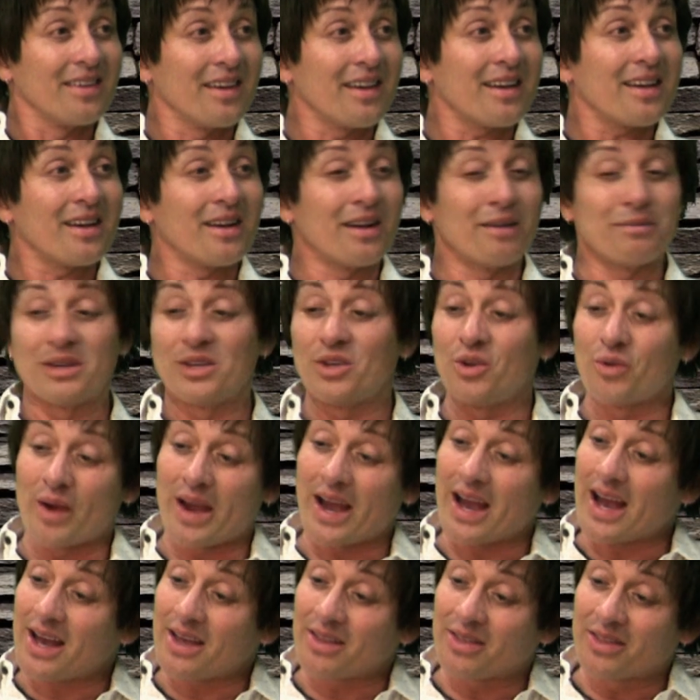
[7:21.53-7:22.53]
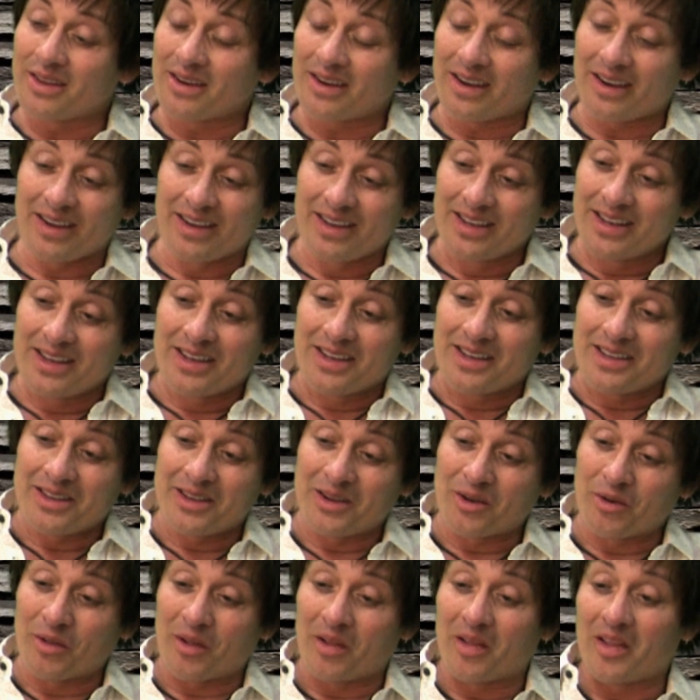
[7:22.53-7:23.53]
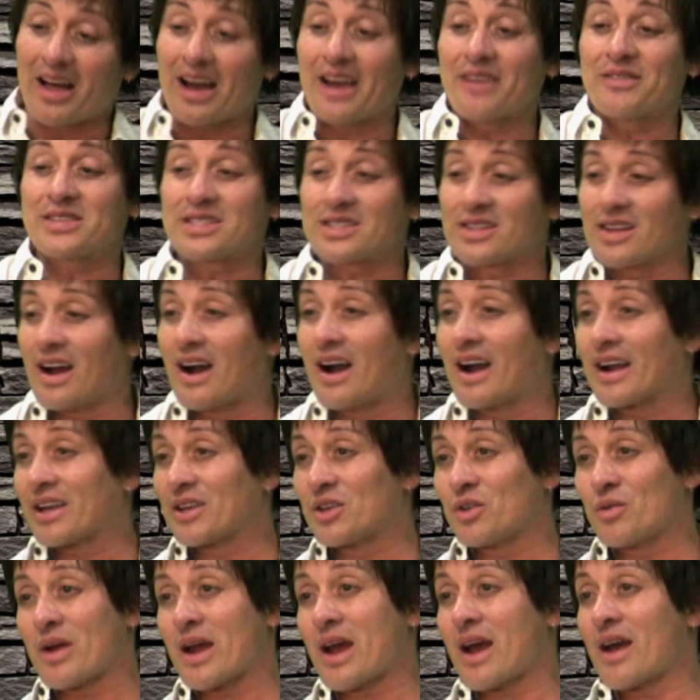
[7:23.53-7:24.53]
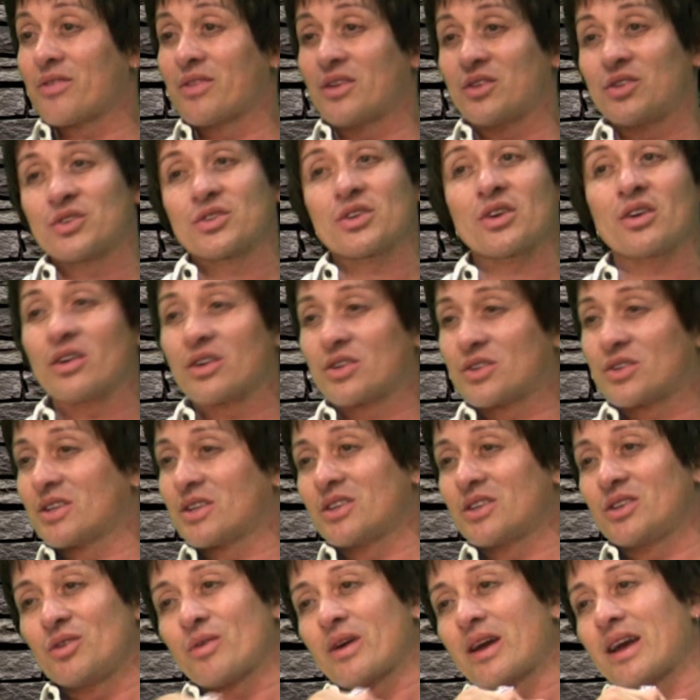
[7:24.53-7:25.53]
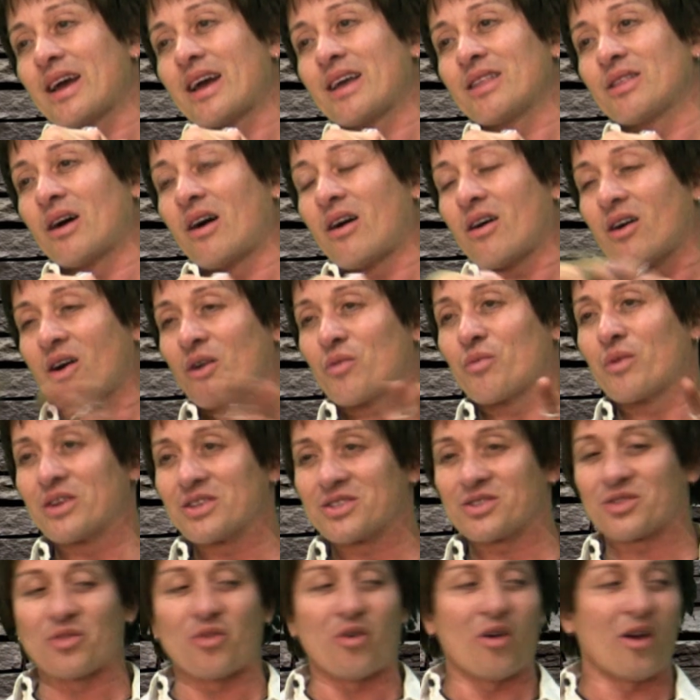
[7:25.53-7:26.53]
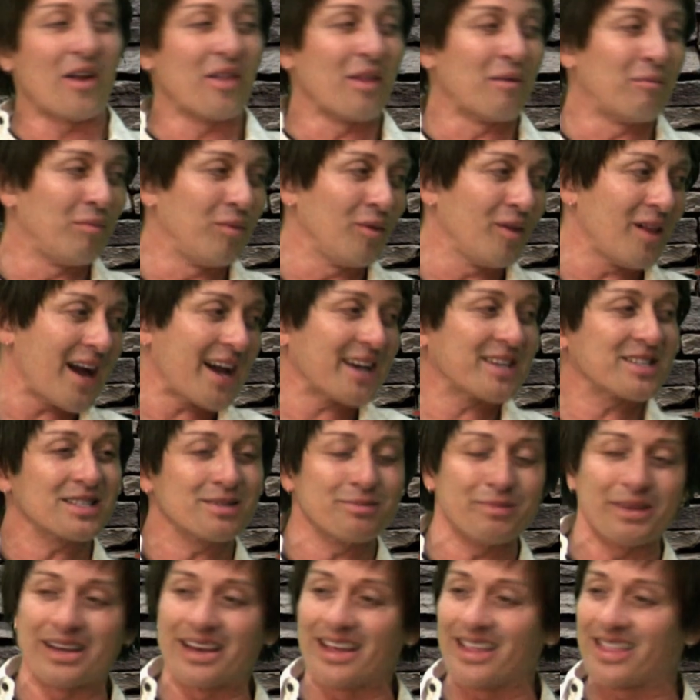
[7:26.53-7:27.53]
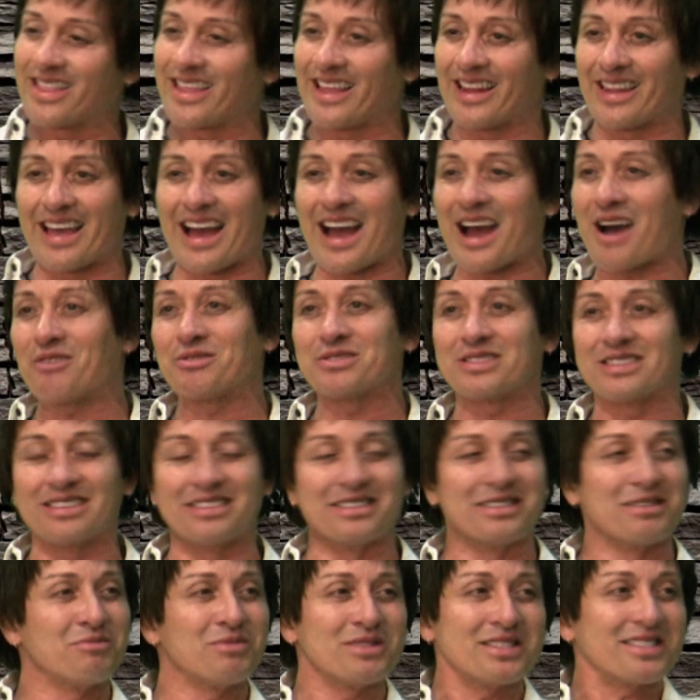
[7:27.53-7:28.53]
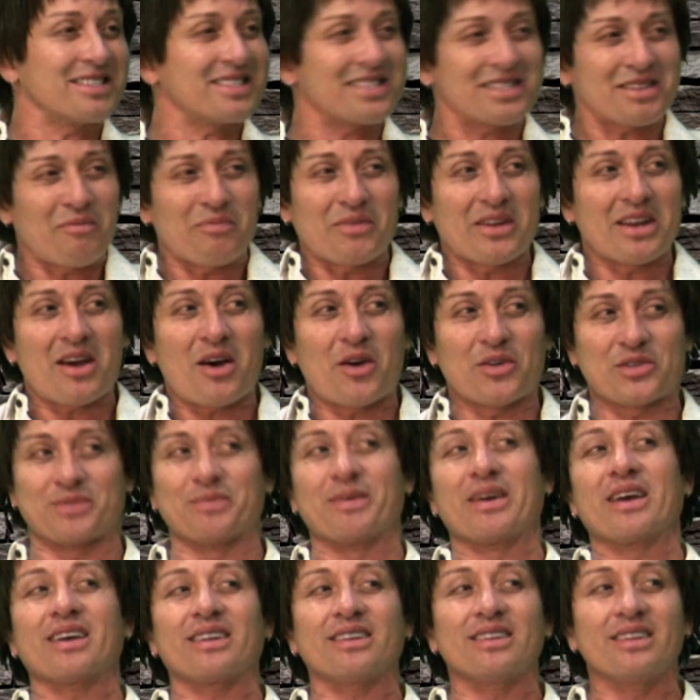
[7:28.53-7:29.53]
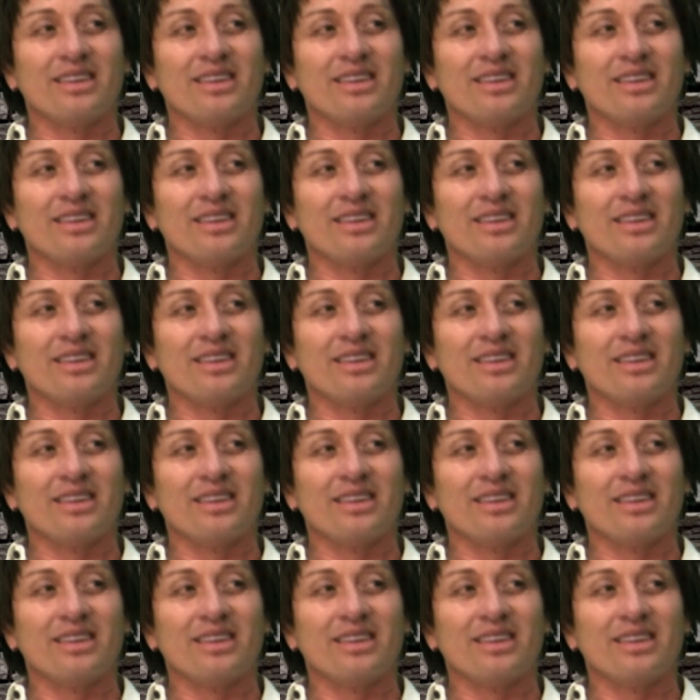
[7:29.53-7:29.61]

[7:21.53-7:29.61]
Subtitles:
Yeah, I mean, you had the livestock, and you had the church, and you had the hardware store, and the blacksmith, and the houses. It was just something else, man.